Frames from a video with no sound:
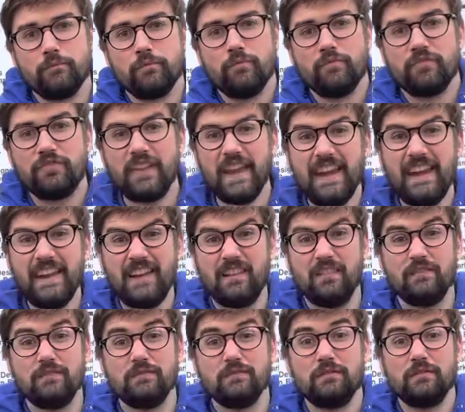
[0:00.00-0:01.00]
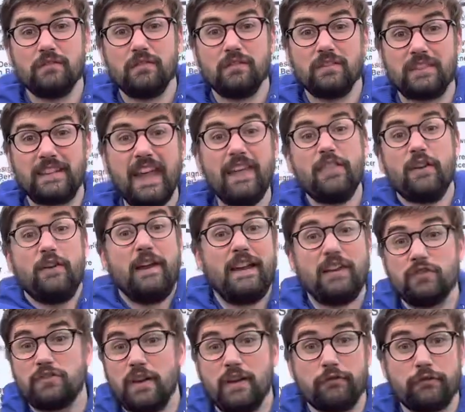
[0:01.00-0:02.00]
they get their
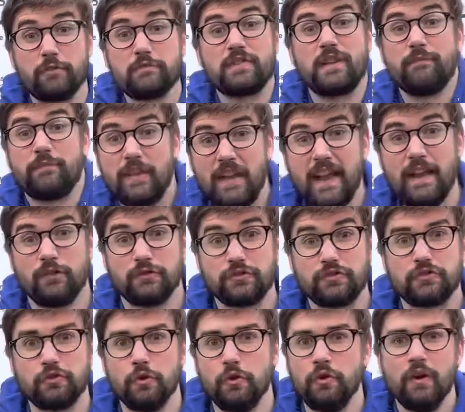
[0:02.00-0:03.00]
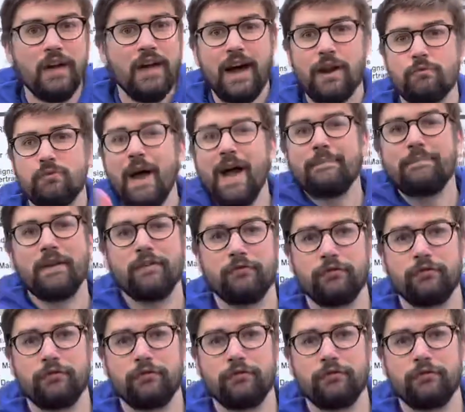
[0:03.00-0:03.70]
energy from something else. So a rabbit, for